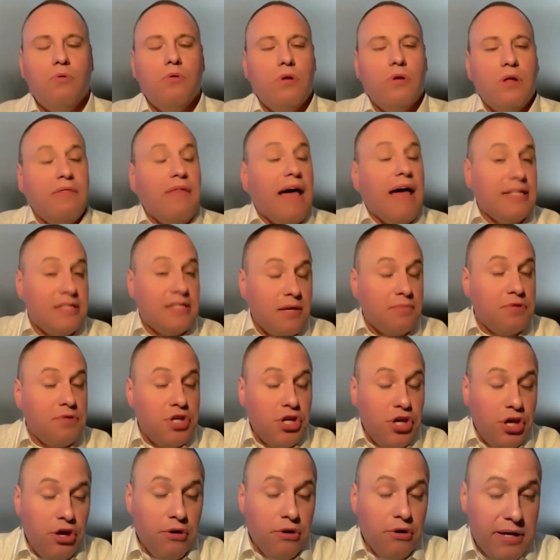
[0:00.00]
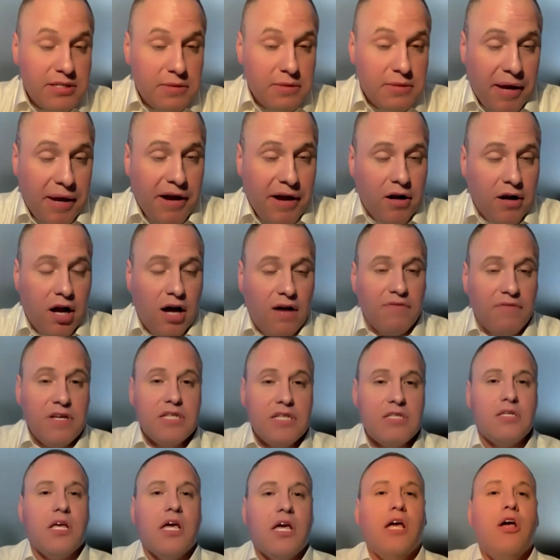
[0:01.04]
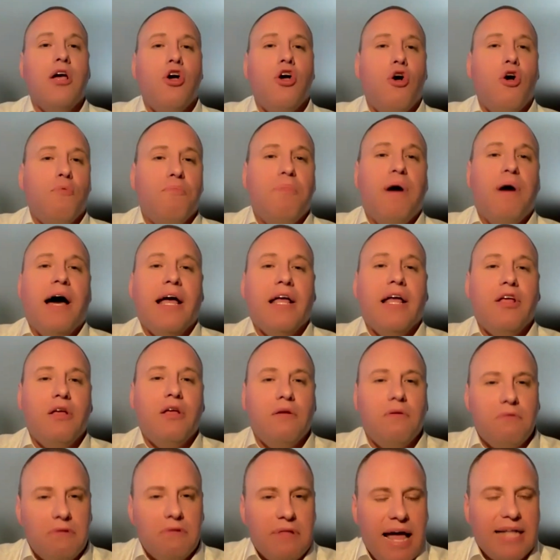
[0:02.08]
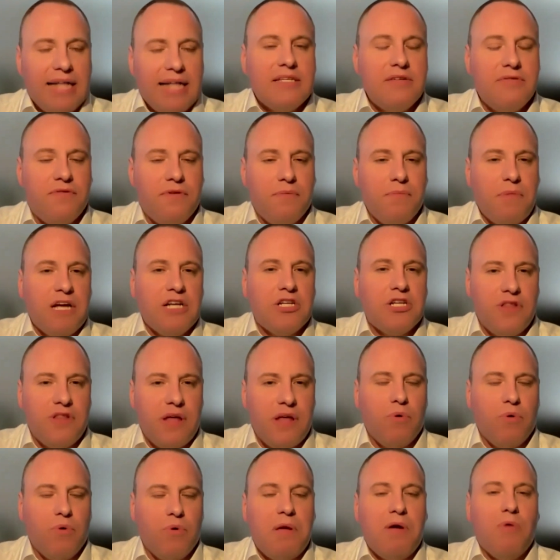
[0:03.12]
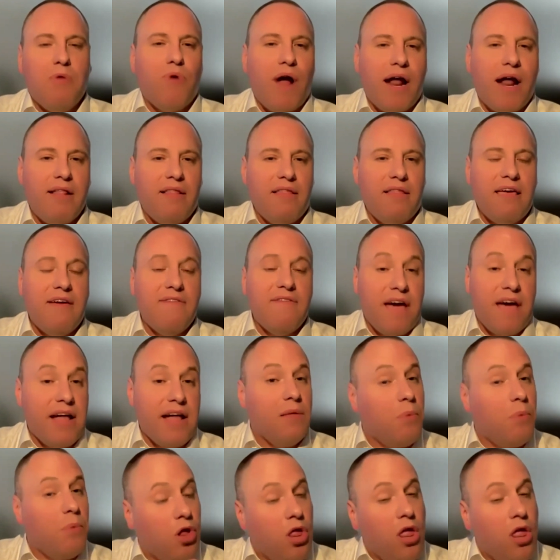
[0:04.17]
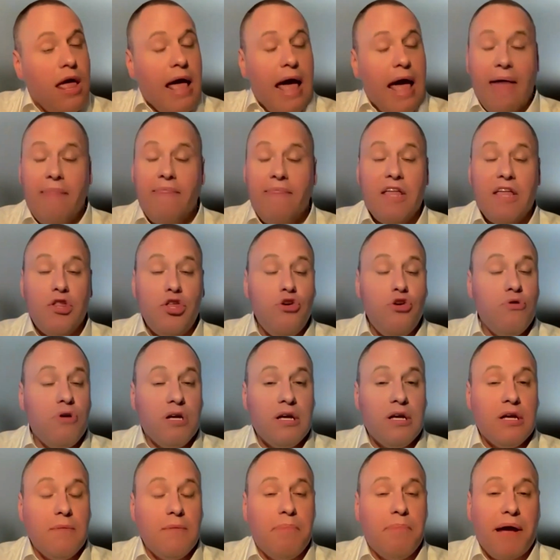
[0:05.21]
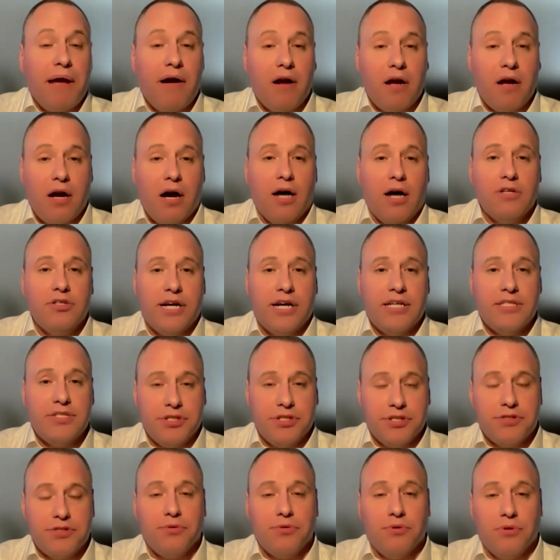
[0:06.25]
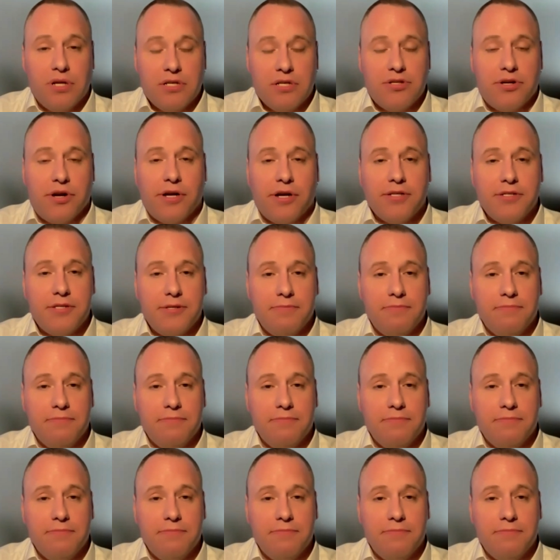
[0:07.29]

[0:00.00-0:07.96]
That's up to you as a parent, obviously, but that's information that would be readily available. And then you can compare and contrast your school districts.